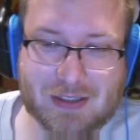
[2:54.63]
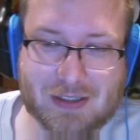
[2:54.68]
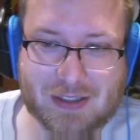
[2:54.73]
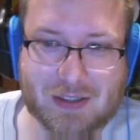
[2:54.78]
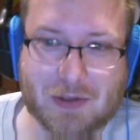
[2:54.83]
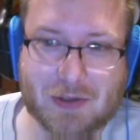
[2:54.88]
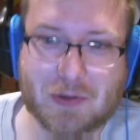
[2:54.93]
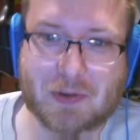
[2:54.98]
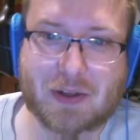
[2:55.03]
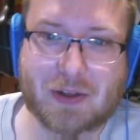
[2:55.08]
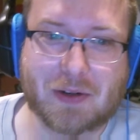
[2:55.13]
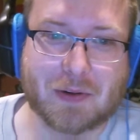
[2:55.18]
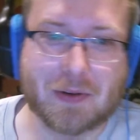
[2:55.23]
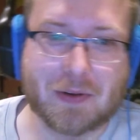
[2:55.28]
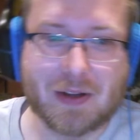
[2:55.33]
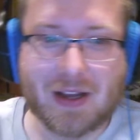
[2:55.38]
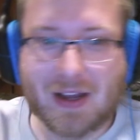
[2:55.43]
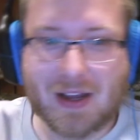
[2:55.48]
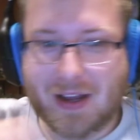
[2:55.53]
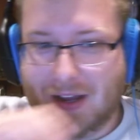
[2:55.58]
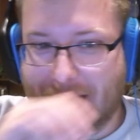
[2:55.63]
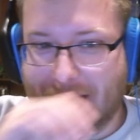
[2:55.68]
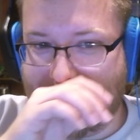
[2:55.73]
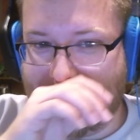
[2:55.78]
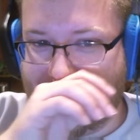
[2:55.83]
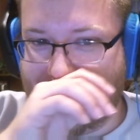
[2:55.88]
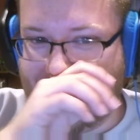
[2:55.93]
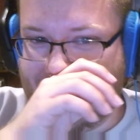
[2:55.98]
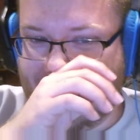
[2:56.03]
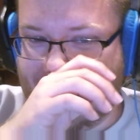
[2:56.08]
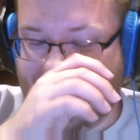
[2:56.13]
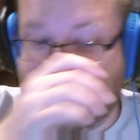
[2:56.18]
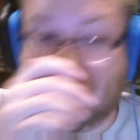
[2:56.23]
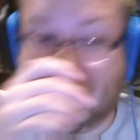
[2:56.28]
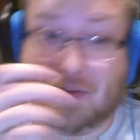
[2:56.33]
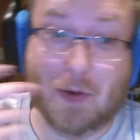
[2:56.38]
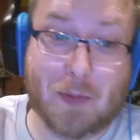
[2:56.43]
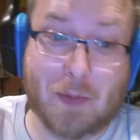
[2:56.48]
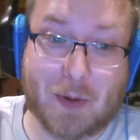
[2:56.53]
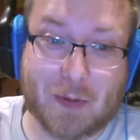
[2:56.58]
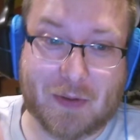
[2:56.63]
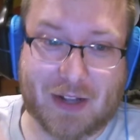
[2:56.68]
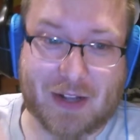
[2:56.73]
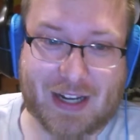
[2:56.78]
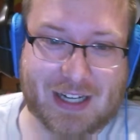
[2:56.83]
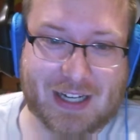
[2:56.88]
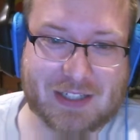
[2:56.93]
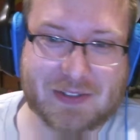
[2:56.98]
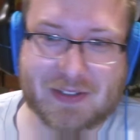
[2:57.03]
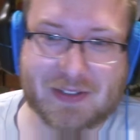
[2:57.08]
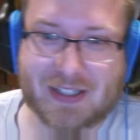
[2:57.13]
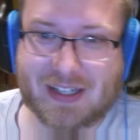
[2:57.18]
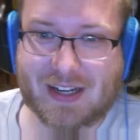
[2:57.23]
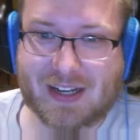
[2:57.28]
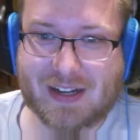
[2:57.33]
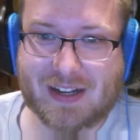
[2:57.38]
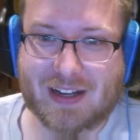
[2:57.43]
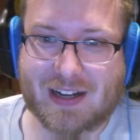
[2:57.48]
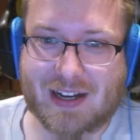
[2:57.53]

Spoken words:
Who knew? A few people, actually.